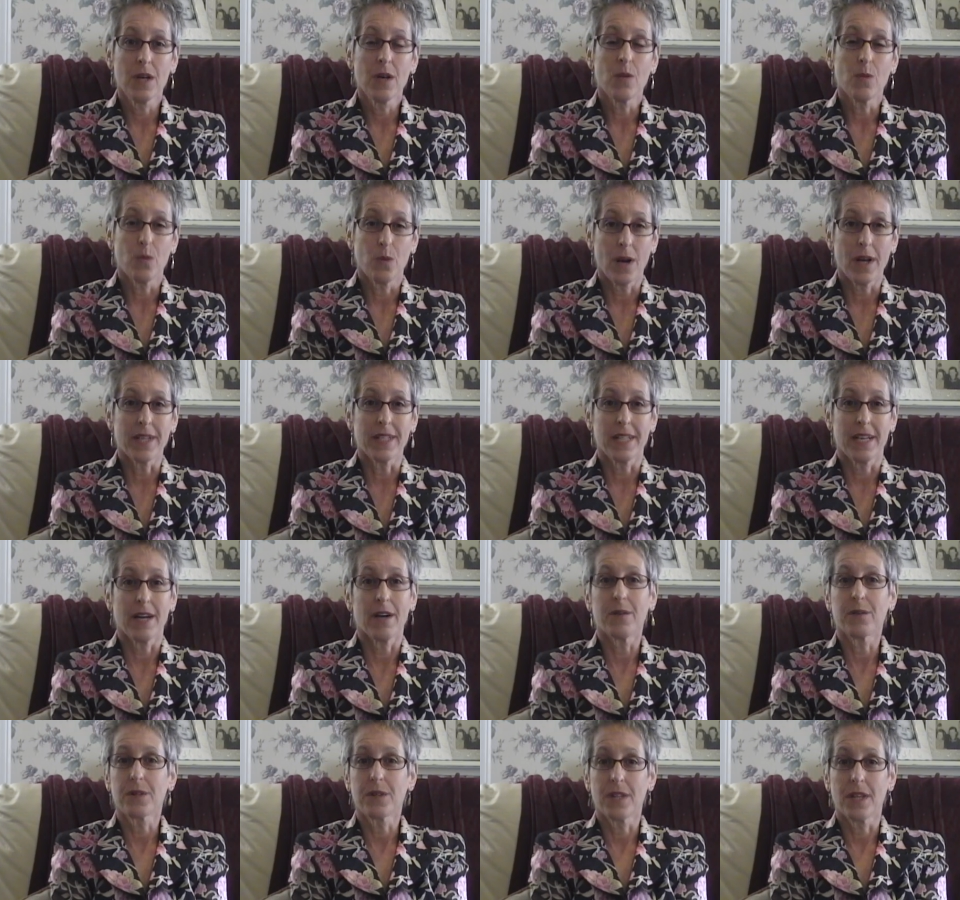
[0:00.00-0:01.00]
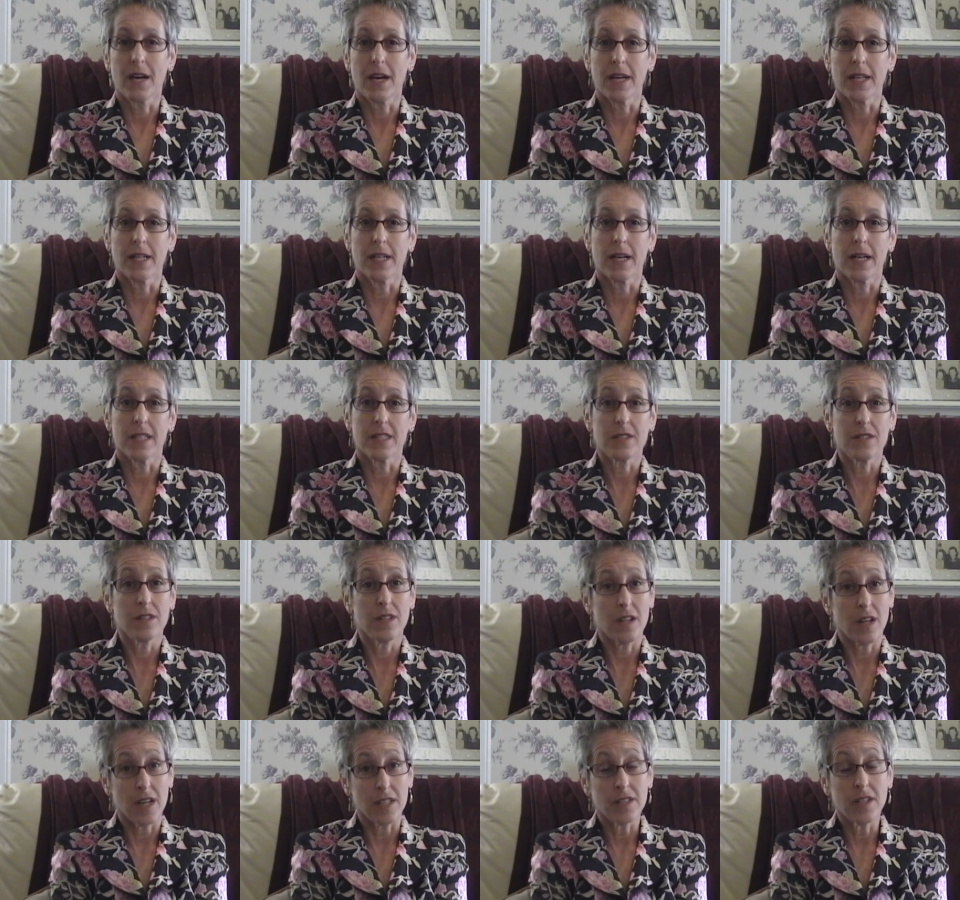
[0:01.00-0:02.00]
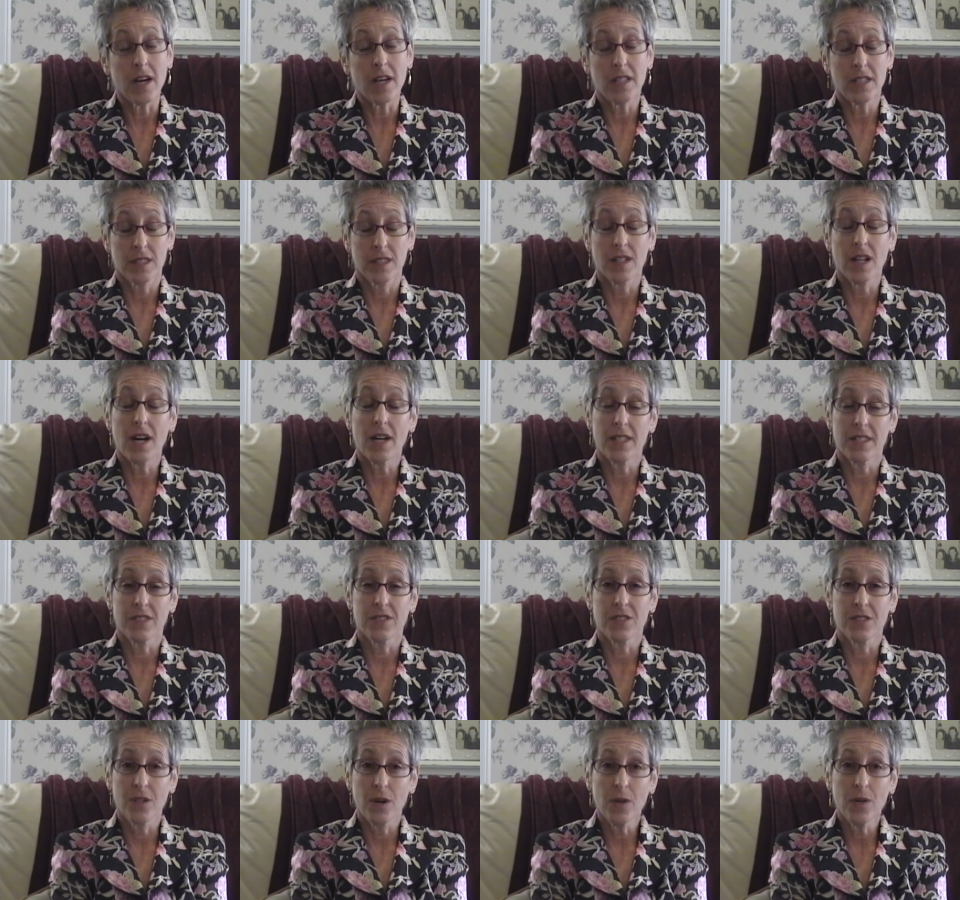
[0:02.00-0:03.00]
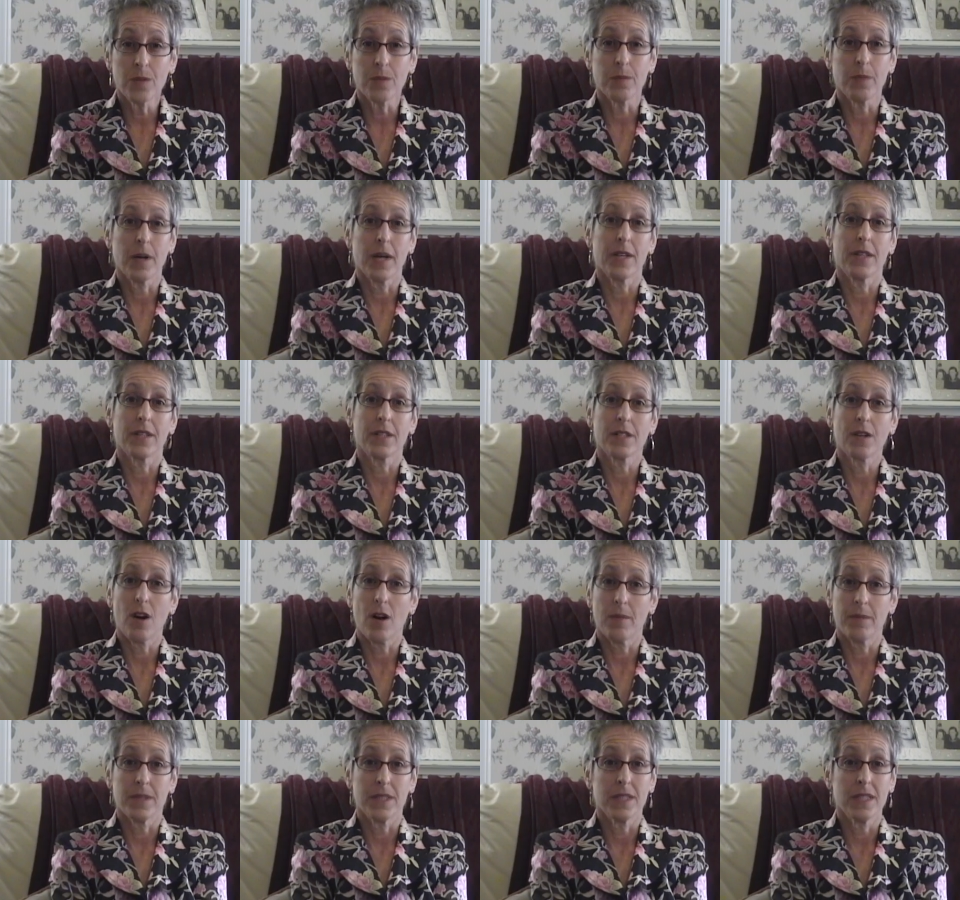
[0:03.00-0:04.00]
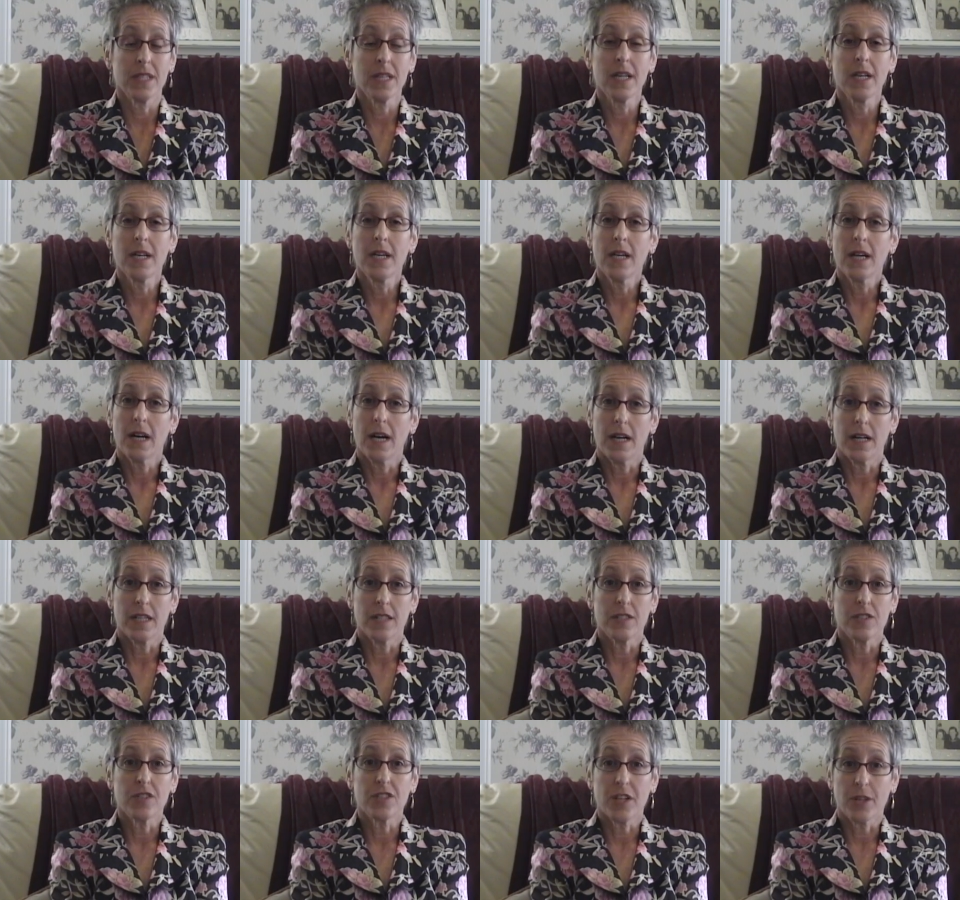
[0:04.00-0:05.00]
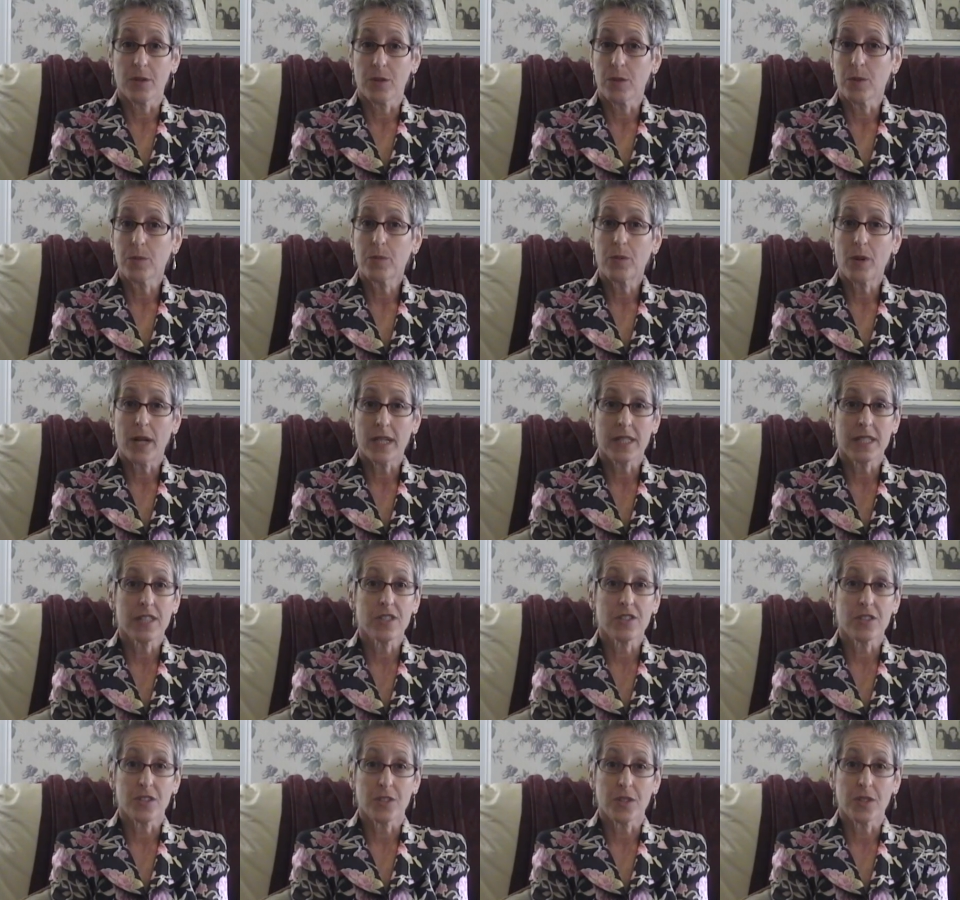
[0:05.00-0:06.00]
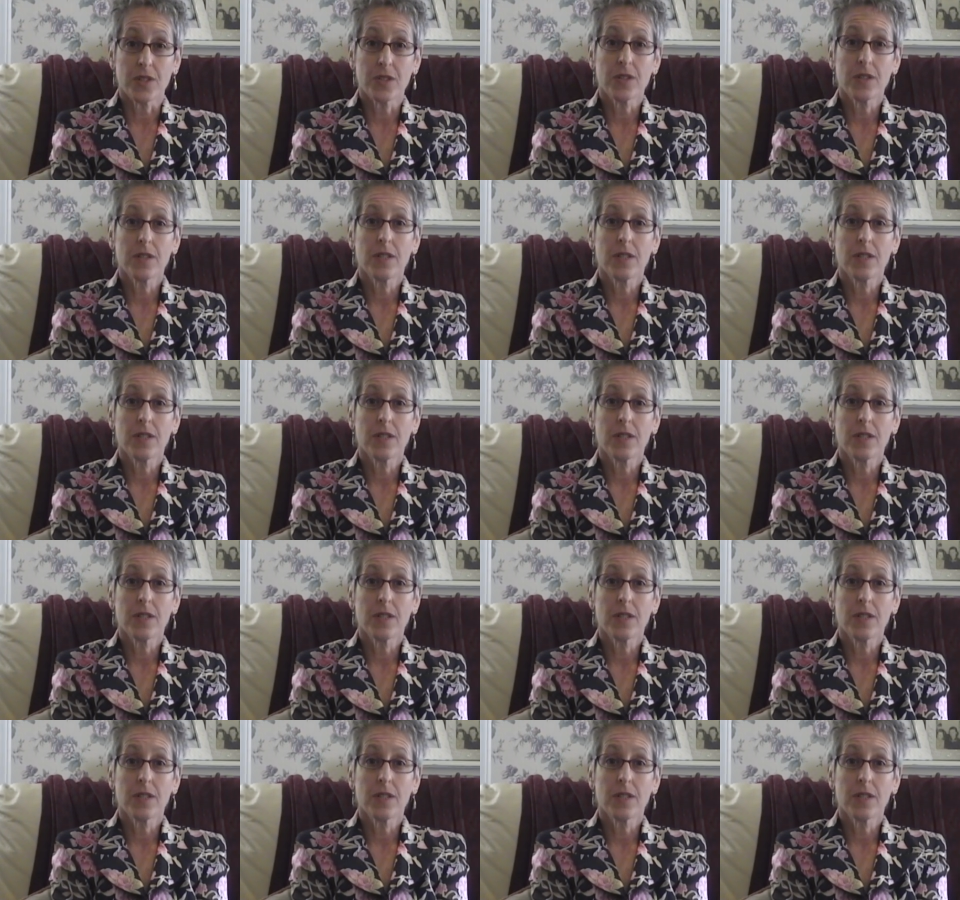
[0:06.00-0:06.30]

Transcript: right now that not a lot is known by the common general practitioner.